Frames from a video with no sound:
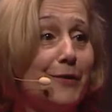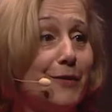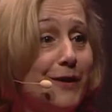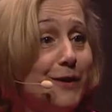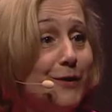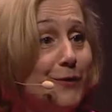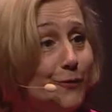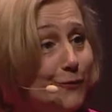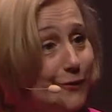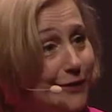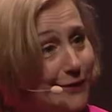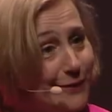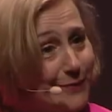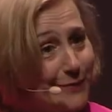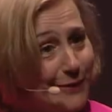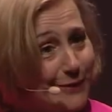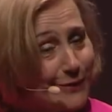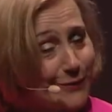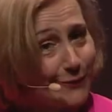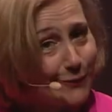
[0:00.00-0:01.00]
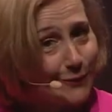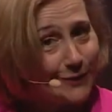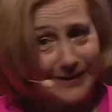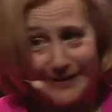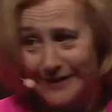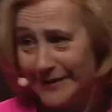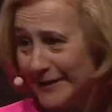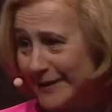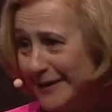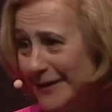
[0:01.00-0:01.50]
Thank you very much for
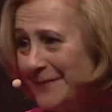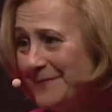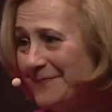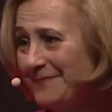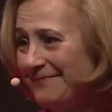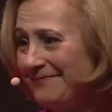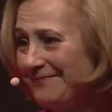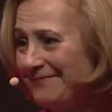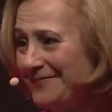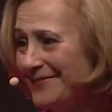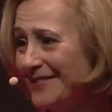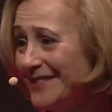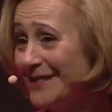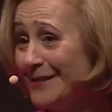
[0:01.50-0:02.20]
listening. It